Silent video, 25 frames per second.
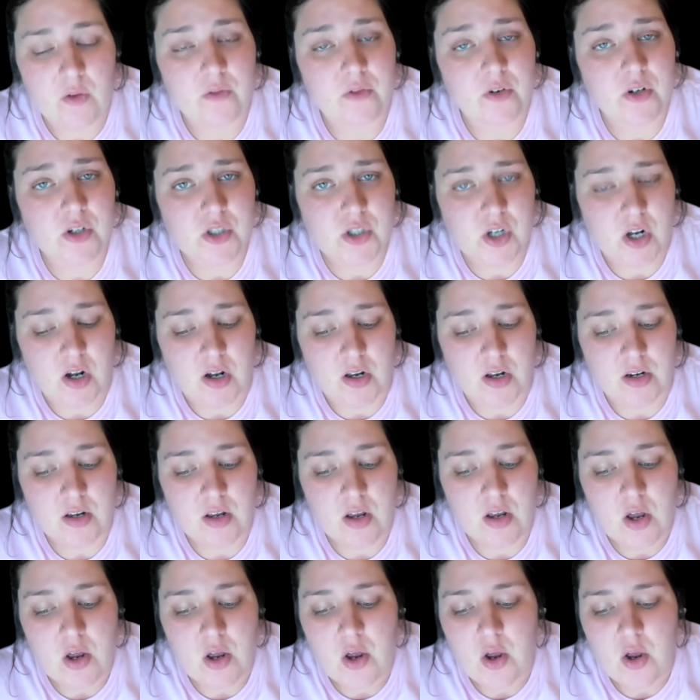For Sean,
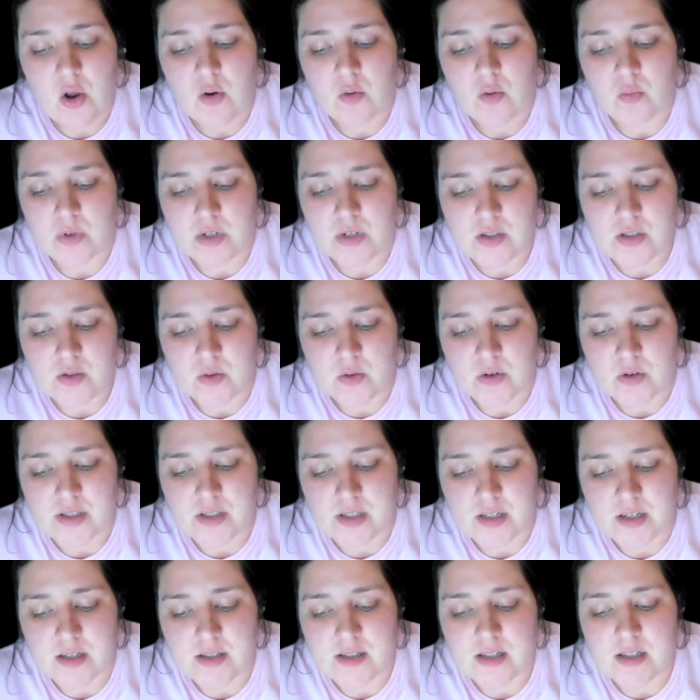
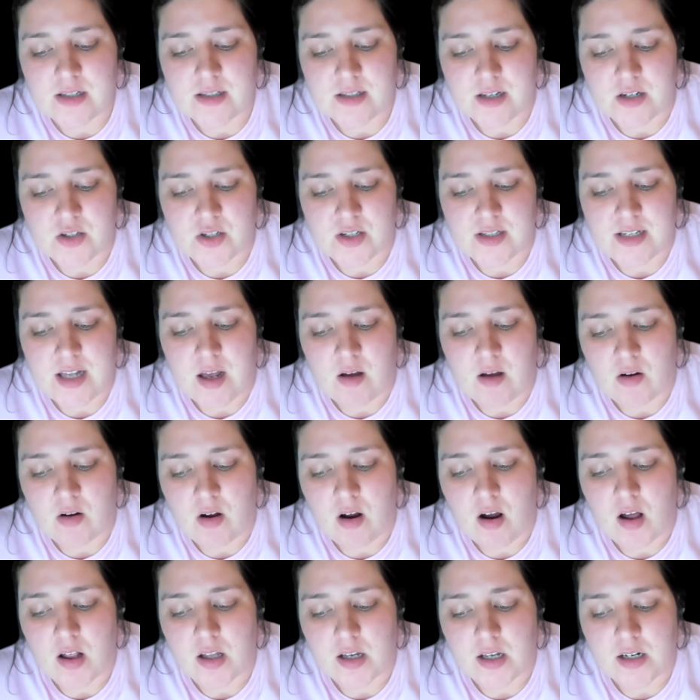resources such as
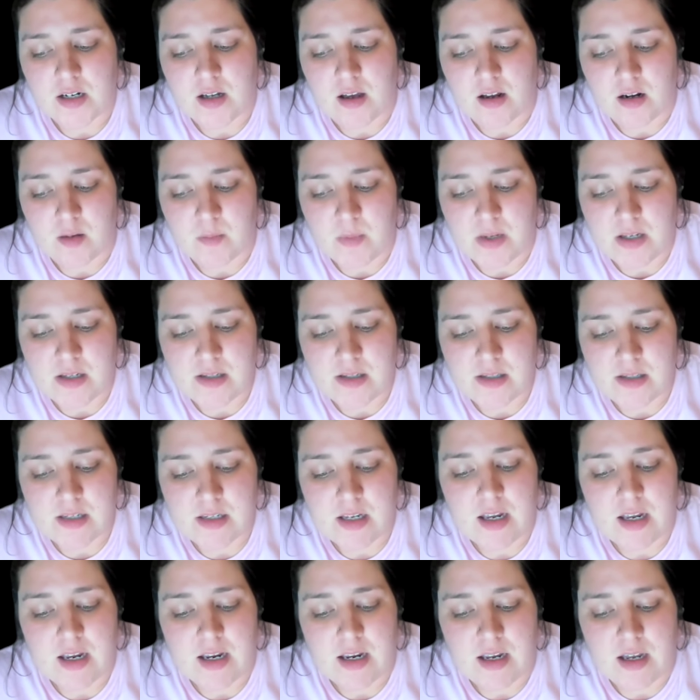Alcoholics Anonymous
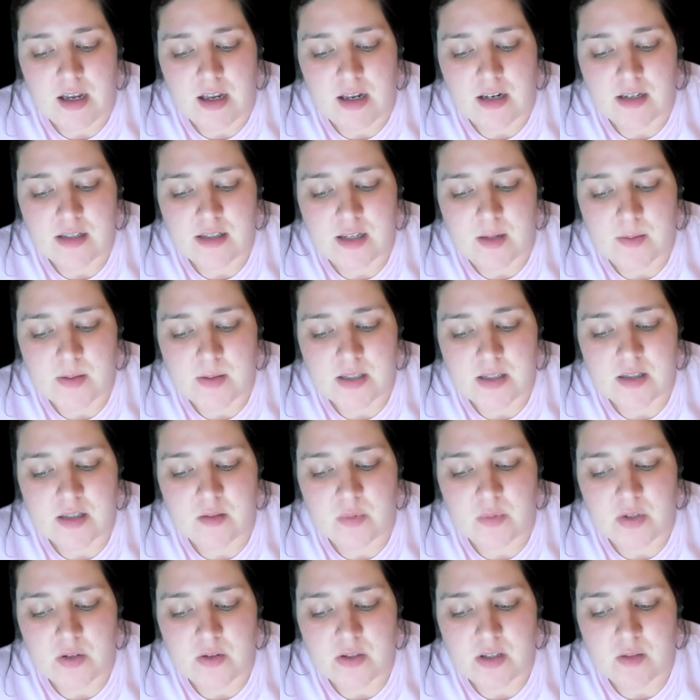and Substance
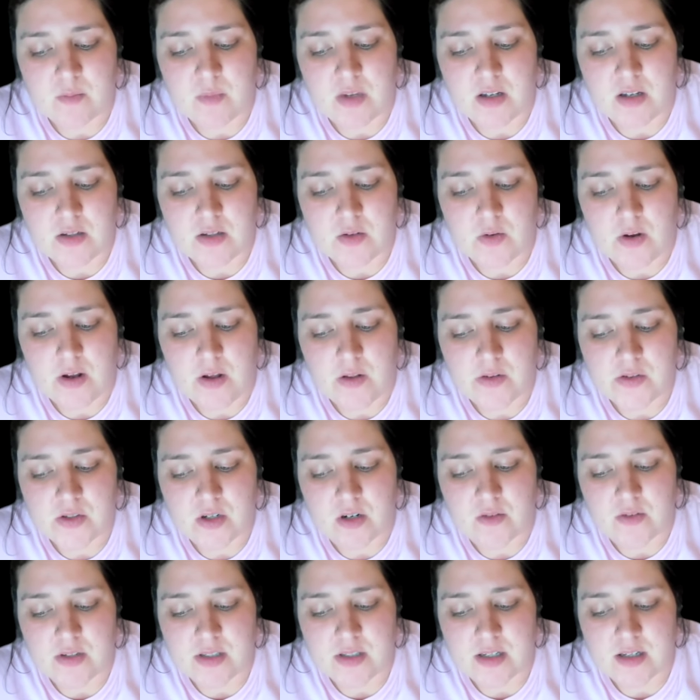Abuse and Mental Health
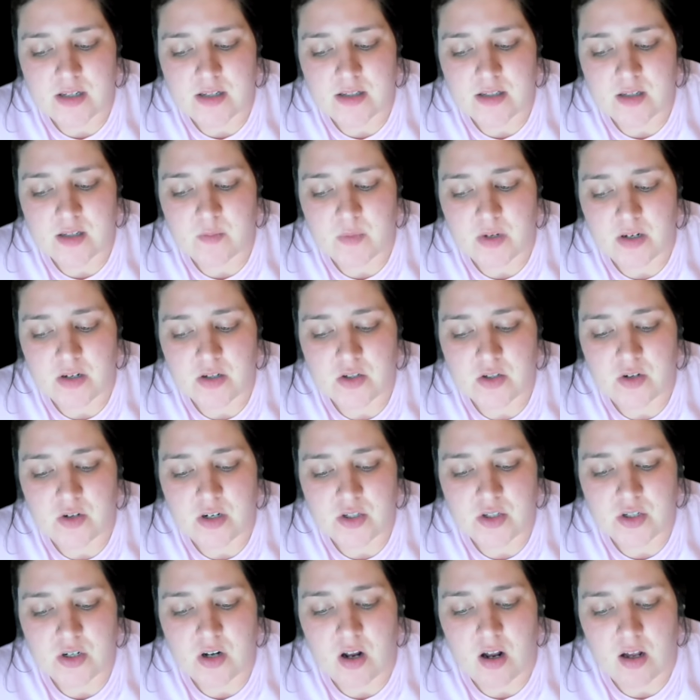Services
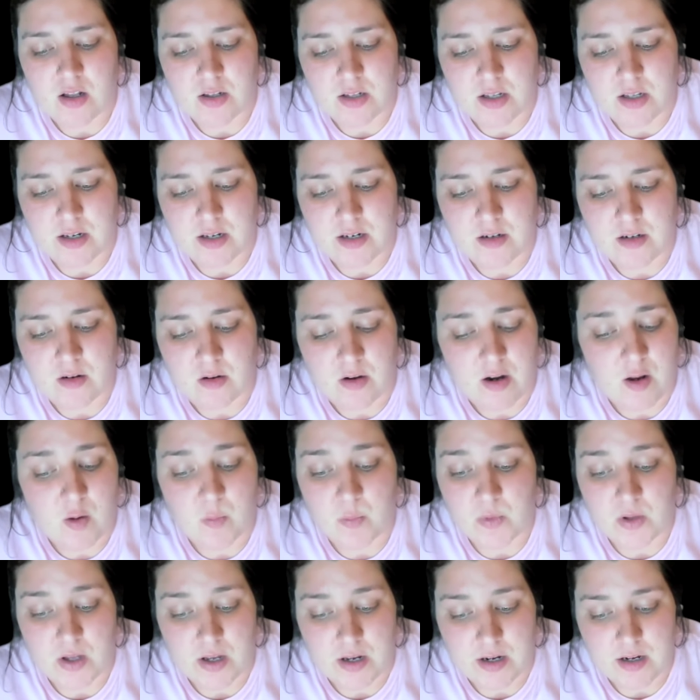Administration Hotline or
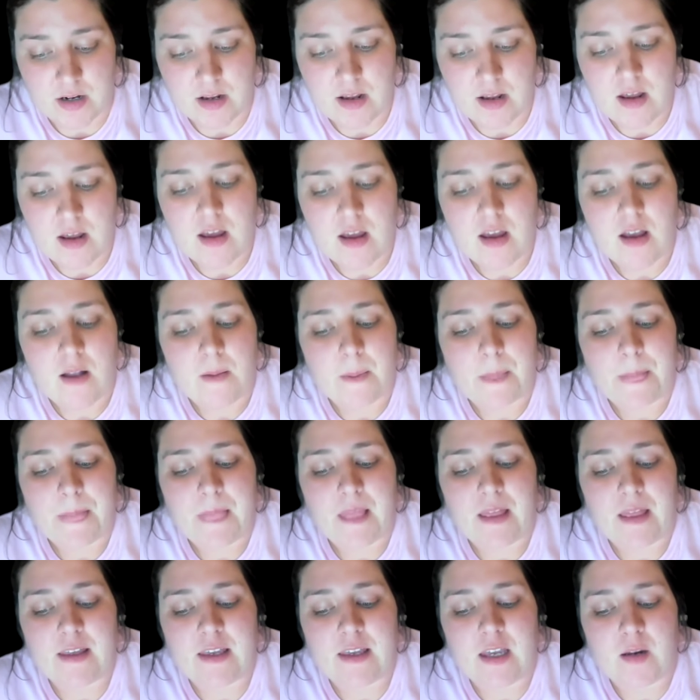Helpline
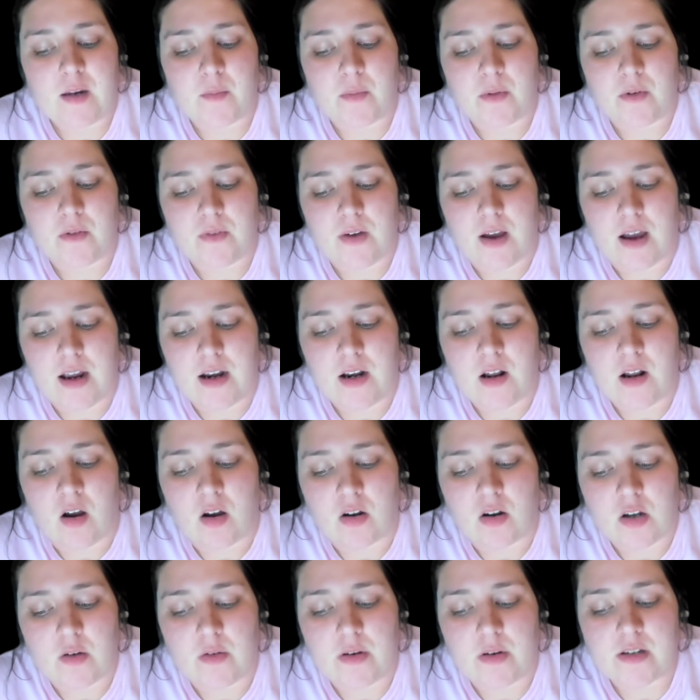can provide
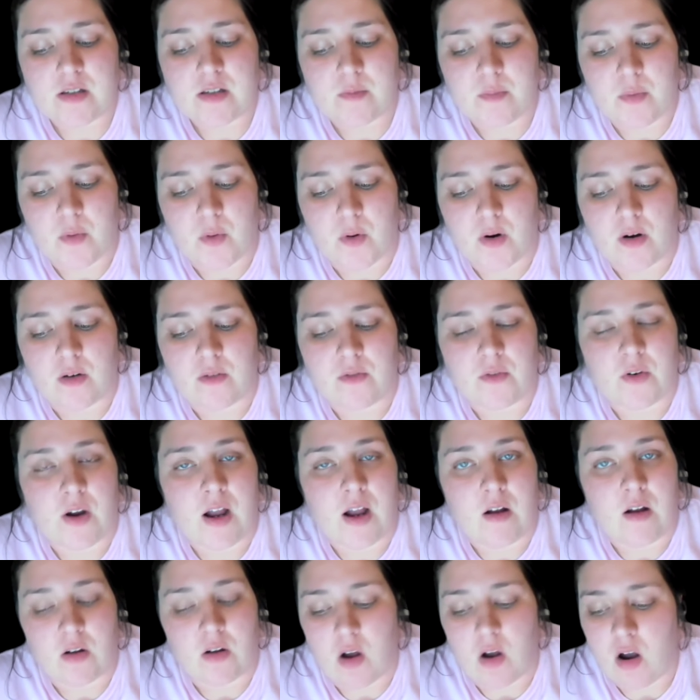ongoing support for
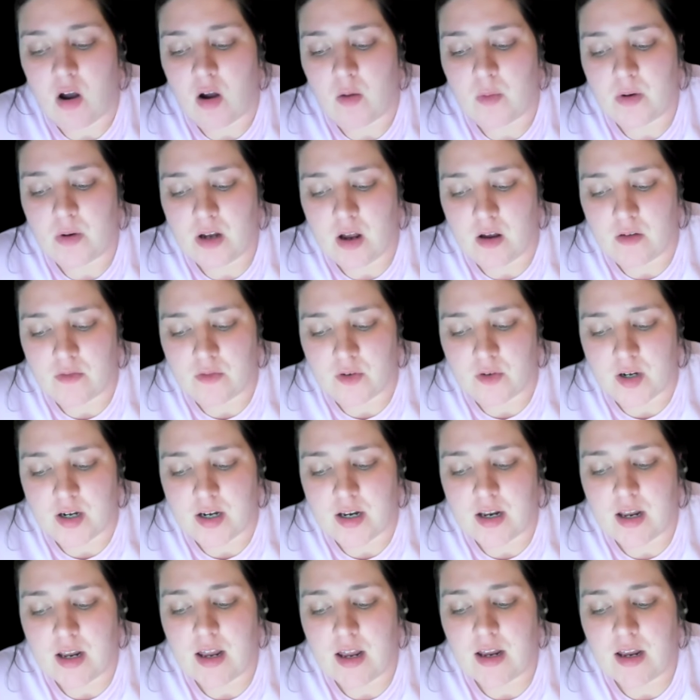alcohol
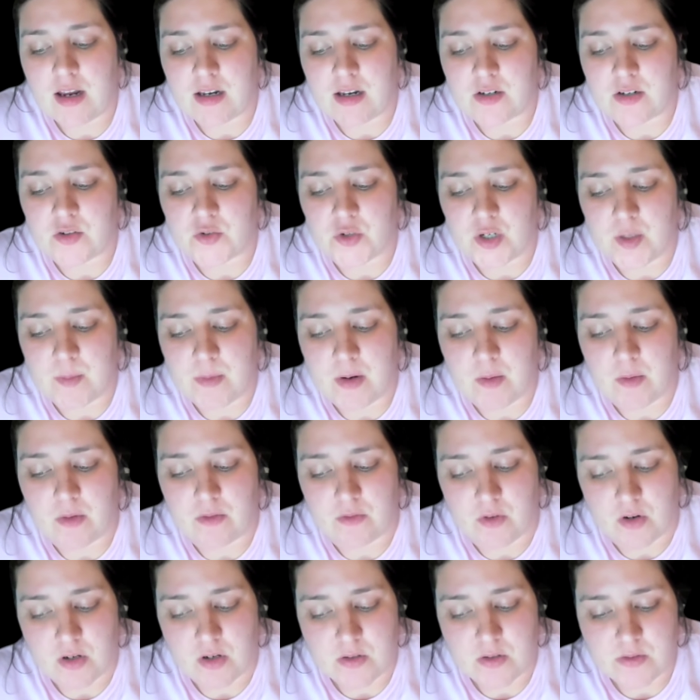recovery and treatment
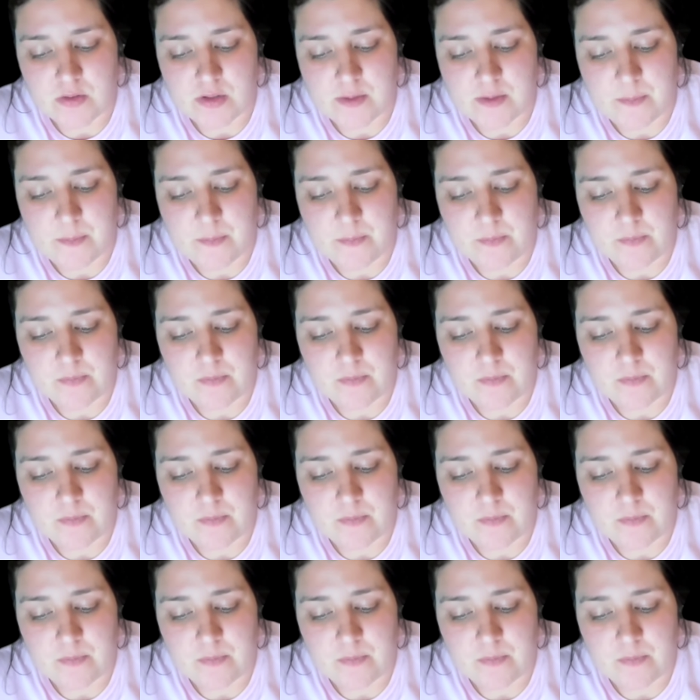referrals.